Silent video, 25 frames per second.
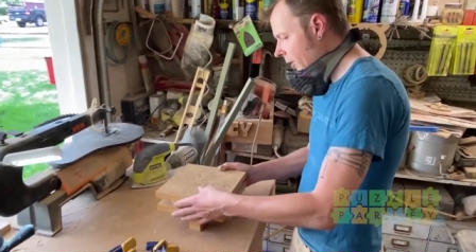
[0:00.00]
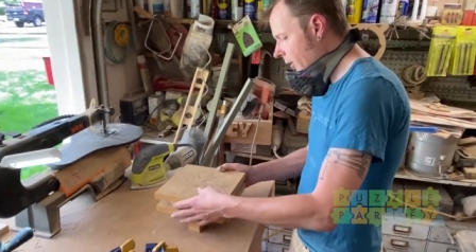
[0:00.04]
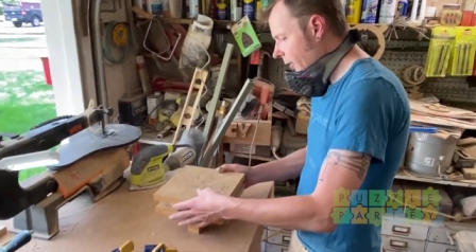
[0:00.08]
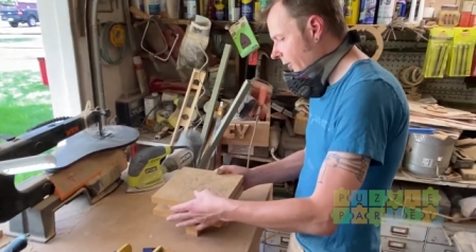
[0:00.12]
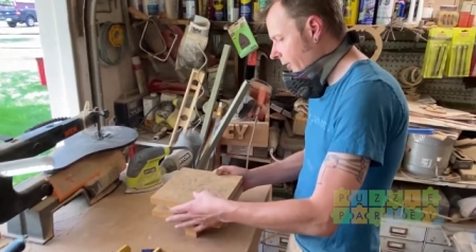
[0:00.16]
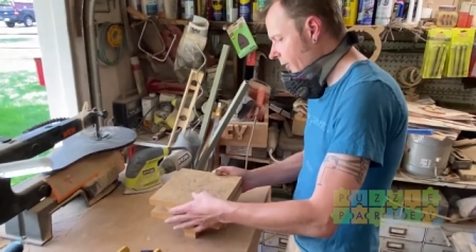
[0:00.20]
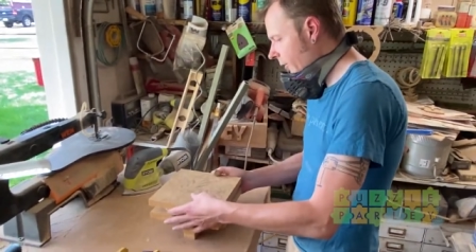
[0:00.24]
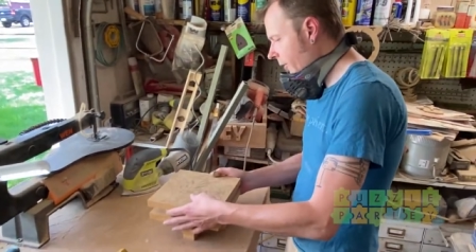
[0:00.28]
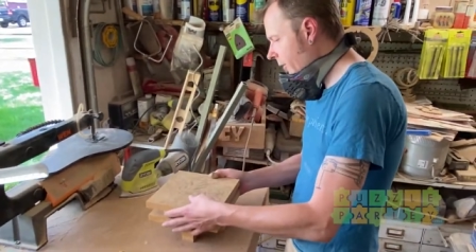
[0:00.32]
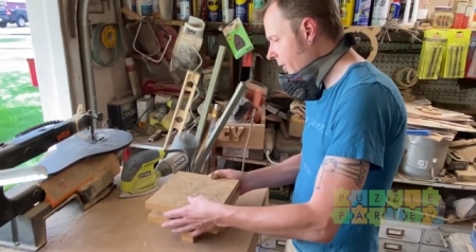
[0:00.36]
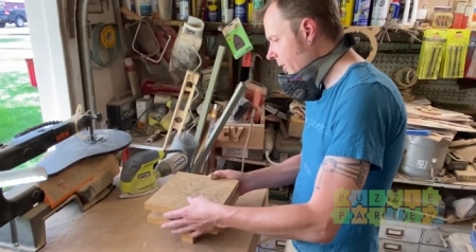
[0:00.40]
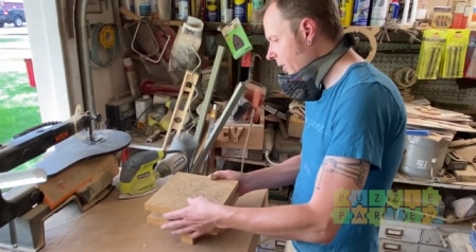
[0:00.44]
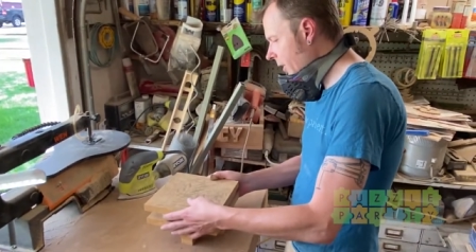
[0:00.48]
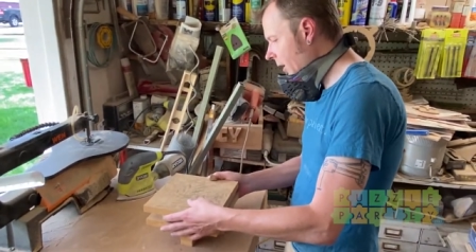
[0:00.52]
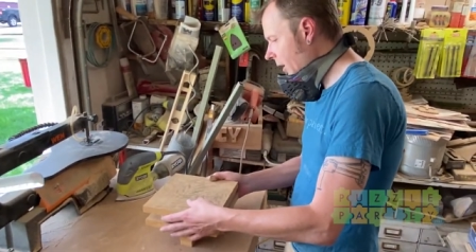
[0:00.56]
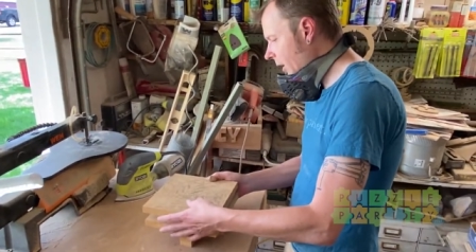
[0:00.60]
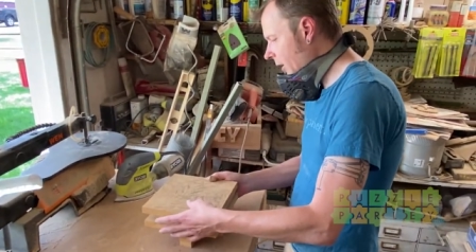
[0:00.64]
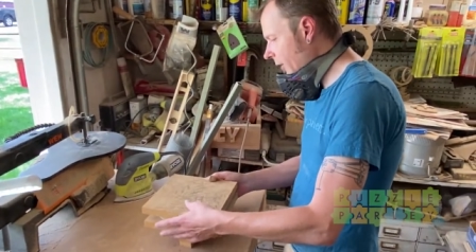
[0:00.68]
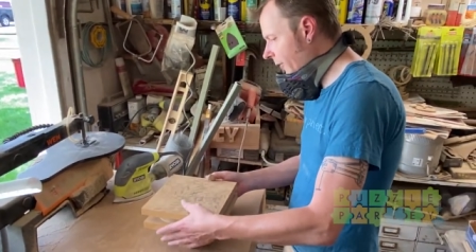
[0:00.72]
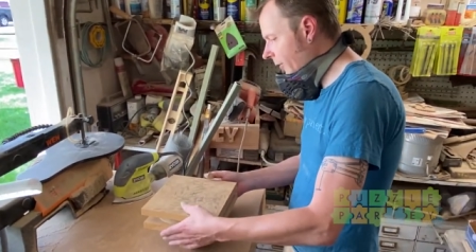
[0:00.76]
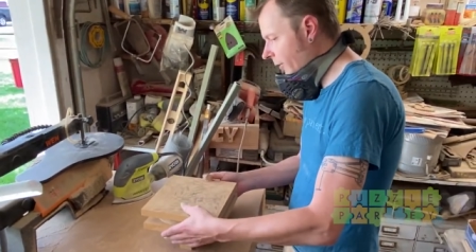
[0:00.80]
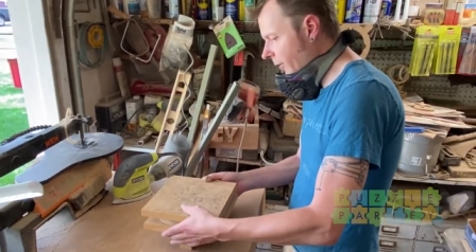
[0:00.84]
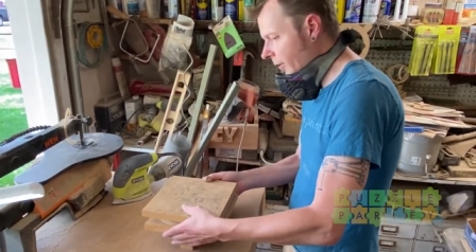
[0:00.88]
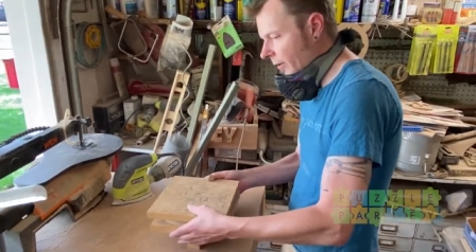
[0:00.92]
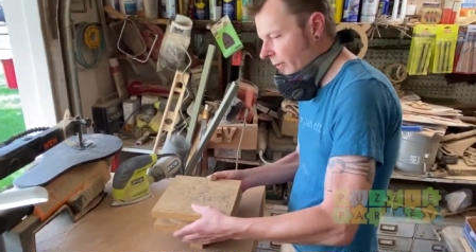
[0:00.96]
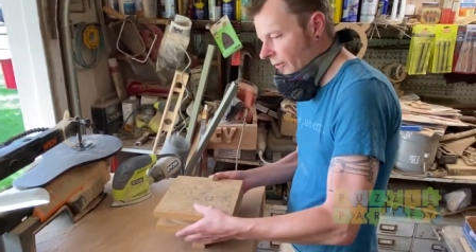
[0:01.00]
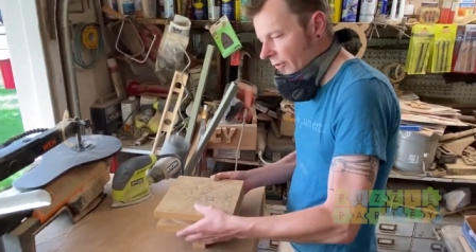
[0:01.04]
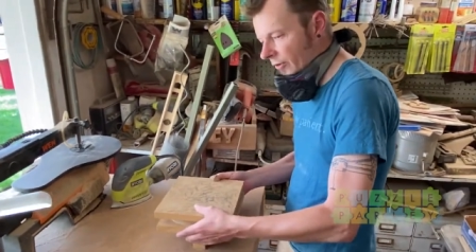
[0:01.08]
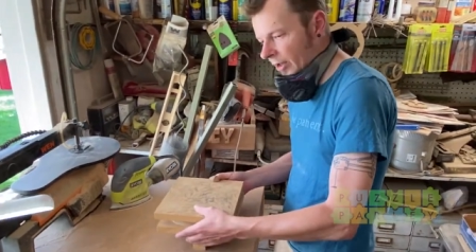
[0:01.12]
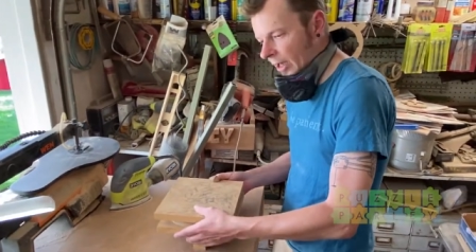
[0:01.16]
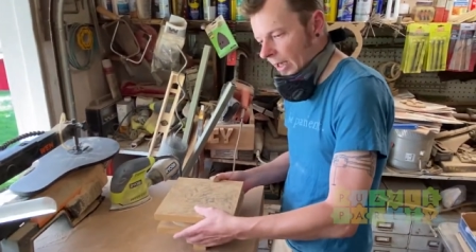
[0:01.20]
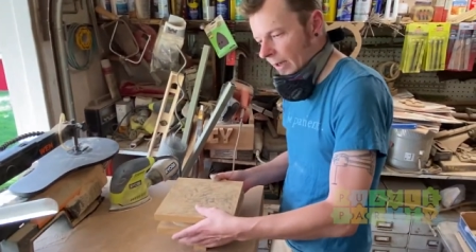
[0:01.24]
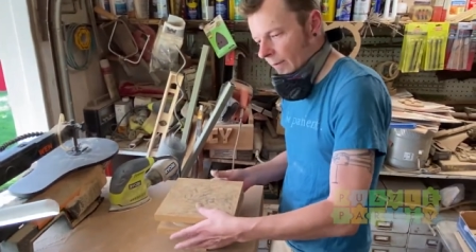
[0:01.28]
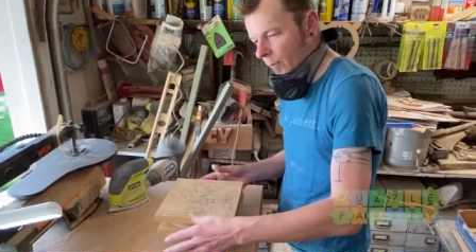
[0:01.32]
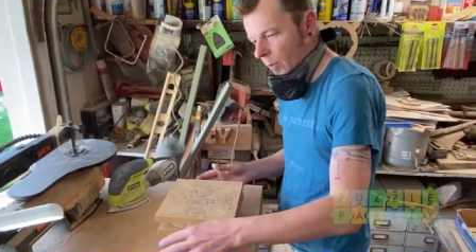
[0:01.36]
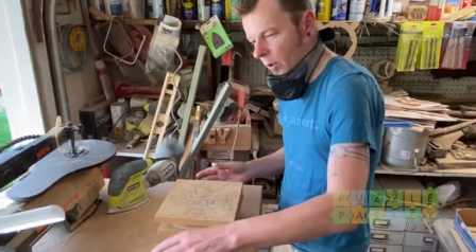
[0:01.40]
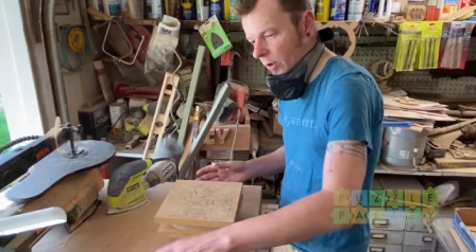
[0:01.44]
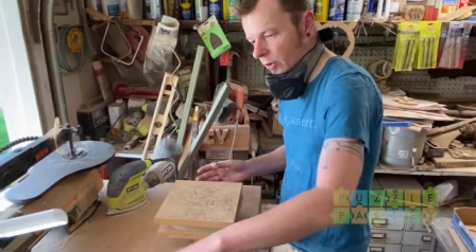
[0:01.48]
so you can easily
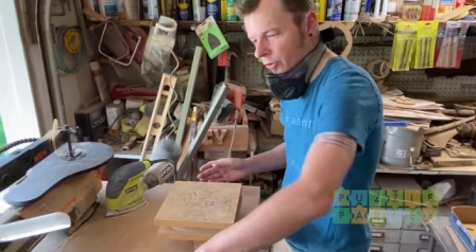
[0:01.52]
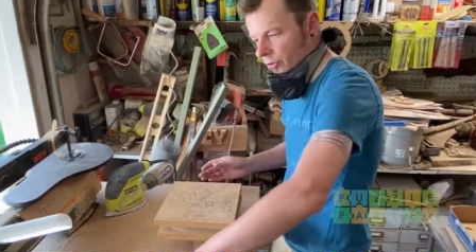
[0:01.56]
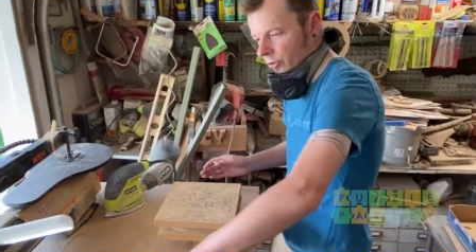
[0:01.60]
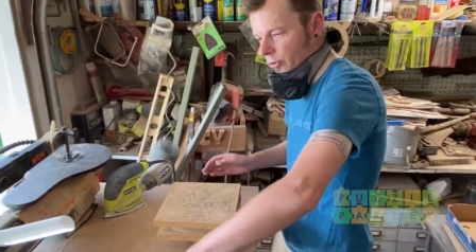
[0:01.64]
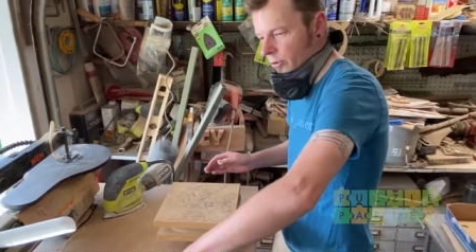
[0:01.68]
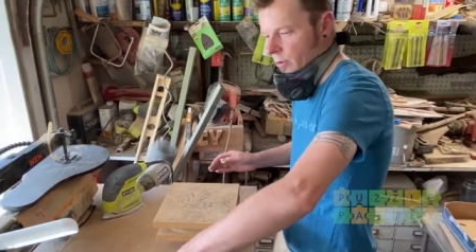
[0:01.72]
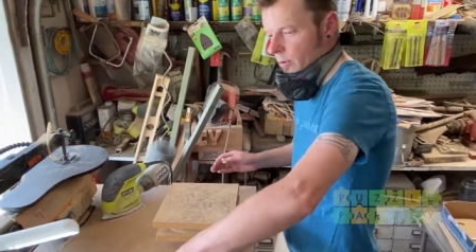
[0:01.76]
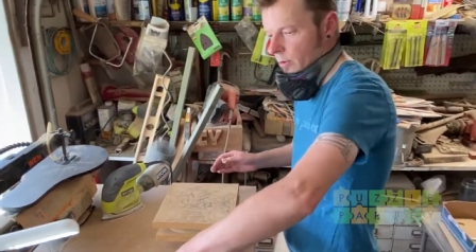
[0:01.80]
sandwich